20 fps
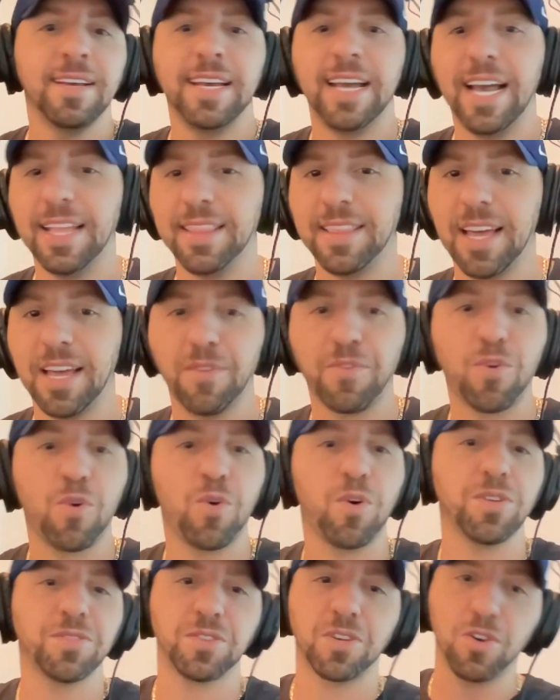And then, of
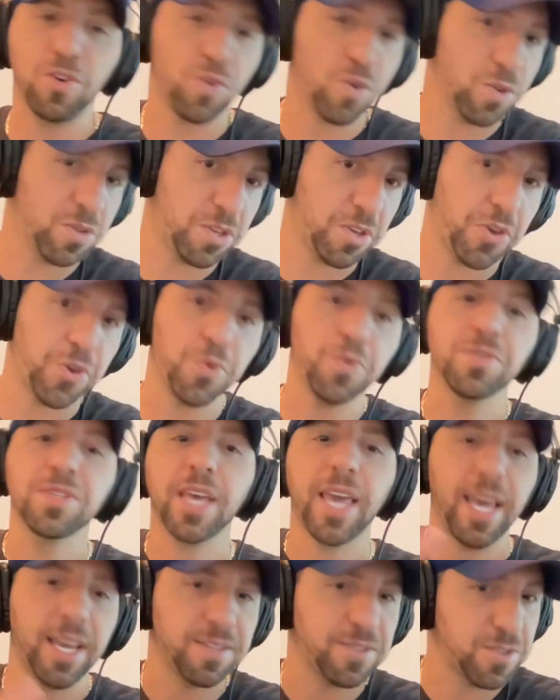course, good old use
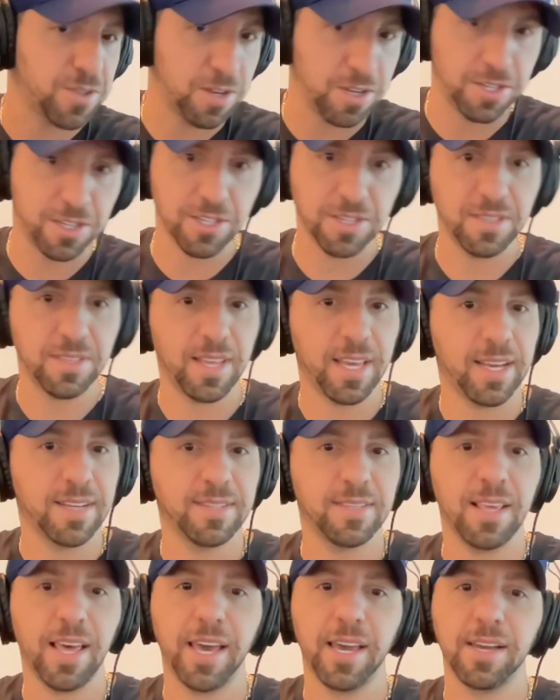case searches,
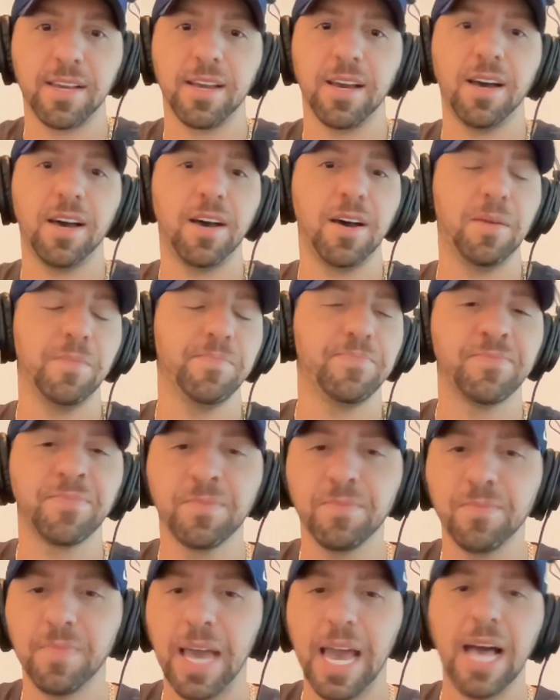things like
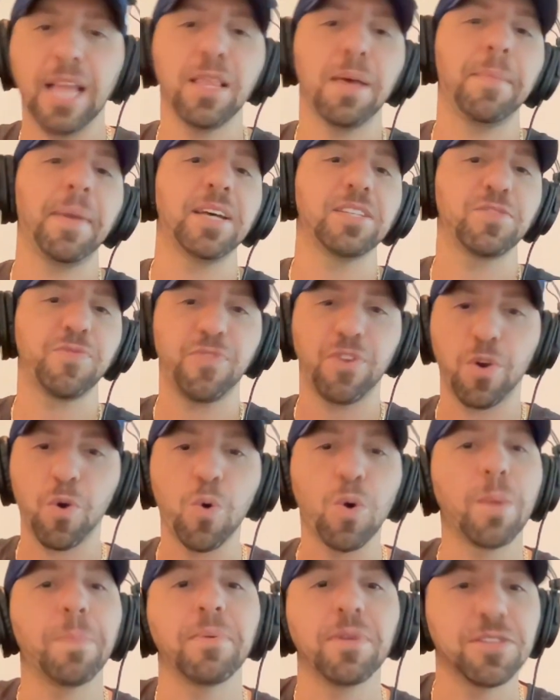LMS for
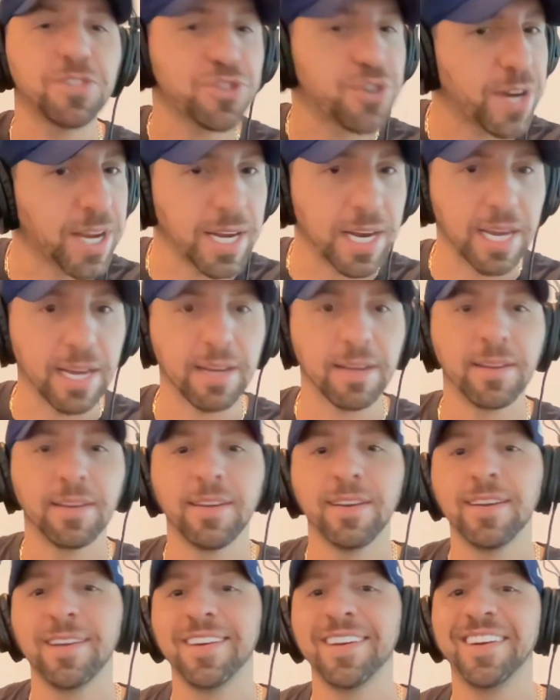corporate training.
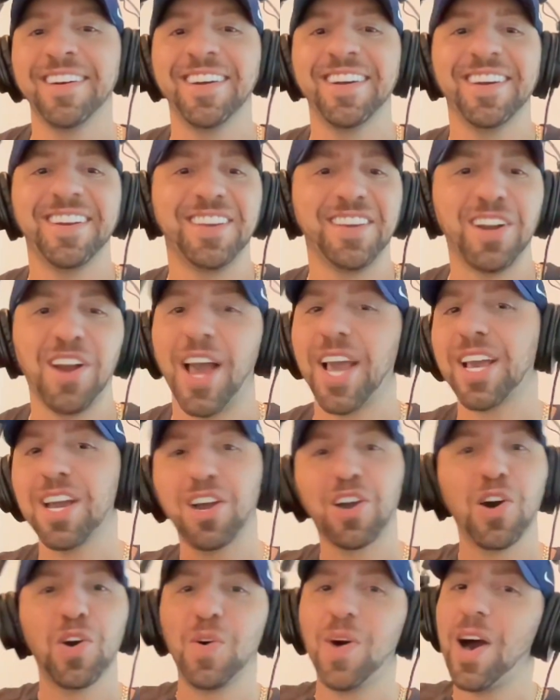I
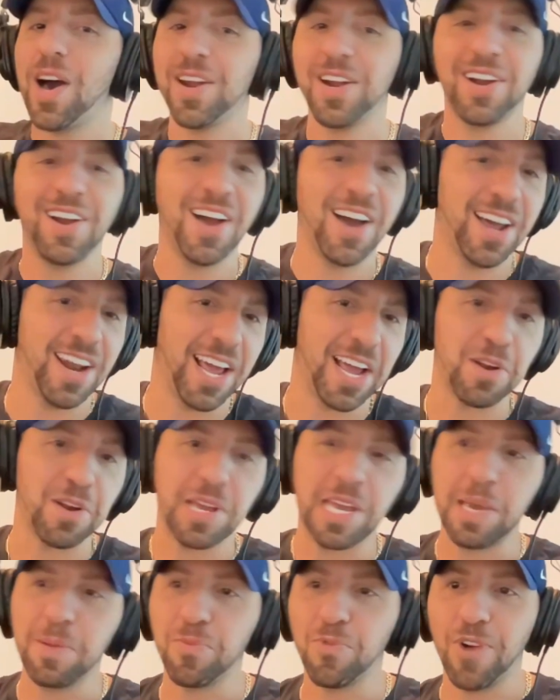could go on and on. I
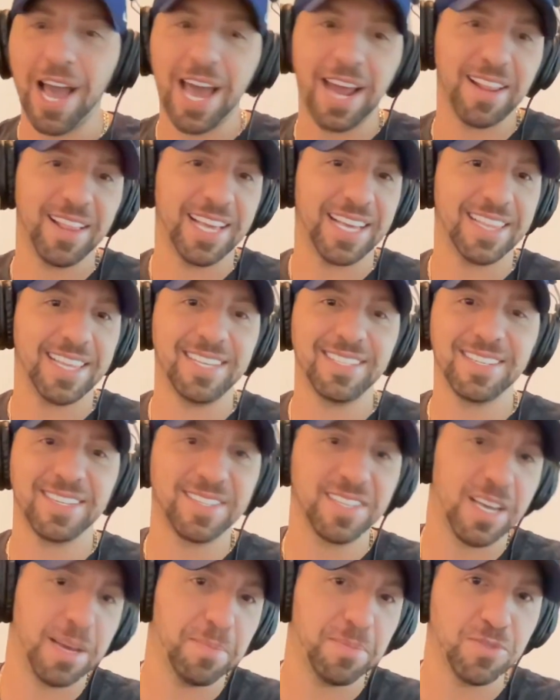could keep rattling these
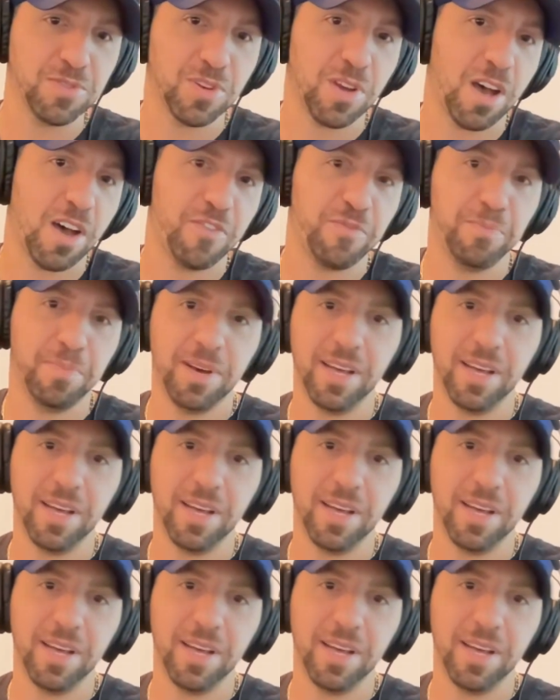examples off.